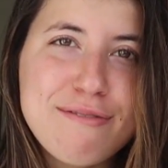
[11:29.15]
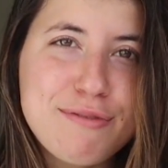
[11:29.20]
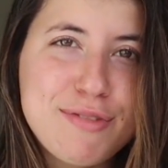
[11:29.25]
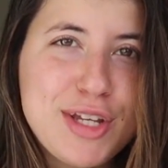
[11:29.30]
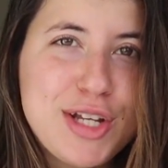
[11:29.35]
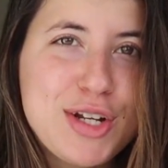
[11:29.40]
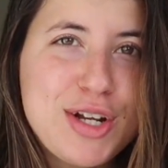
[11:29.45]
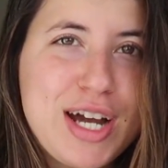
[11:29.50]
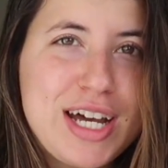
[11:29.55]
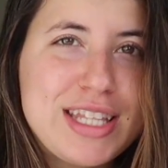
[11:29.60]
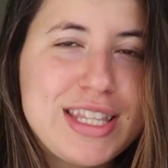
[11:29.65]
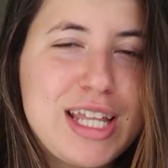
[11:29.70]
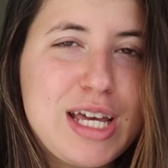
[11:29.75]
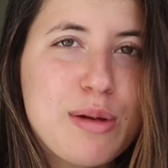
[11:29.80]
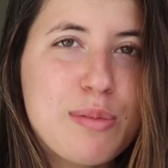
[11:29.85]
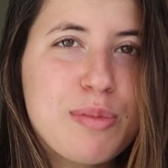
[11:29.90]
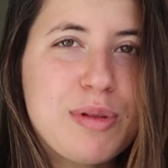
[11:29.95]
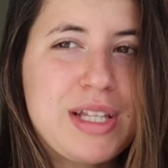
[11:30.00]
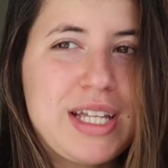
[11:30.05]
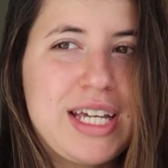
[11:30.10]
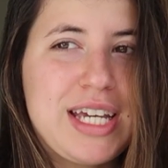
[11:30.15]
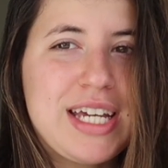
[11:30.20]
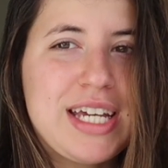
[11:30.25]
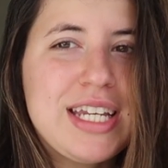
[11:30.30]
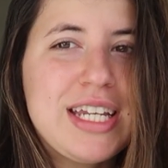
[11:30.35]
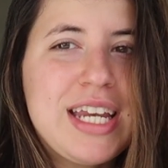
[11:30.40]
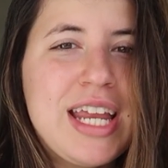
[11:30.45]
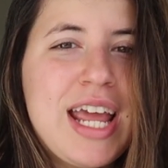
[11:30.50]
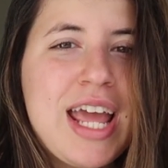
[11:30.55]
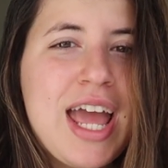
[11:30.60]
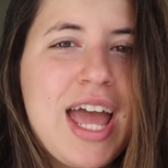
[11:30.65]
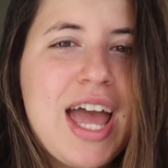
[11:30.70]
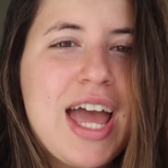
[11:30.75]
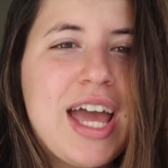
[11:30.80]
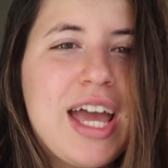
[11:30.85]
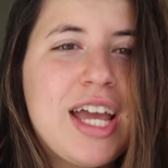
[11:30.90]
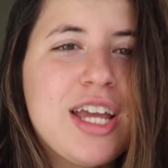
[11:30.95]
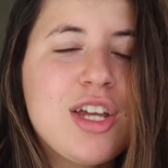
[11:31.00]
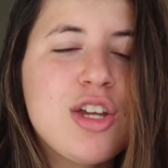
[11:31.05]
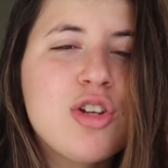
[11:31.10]
Figure out that plan,
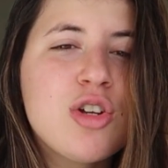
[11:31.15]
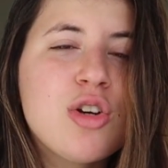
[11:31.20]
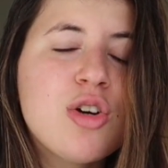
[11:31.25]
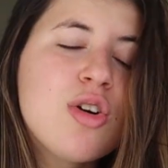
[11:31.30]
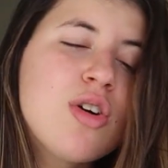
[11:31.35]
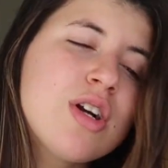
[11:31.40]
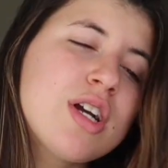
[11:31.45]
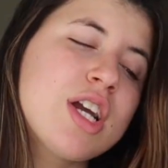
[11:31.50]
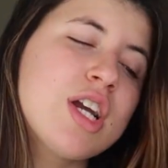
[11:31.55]
and you know,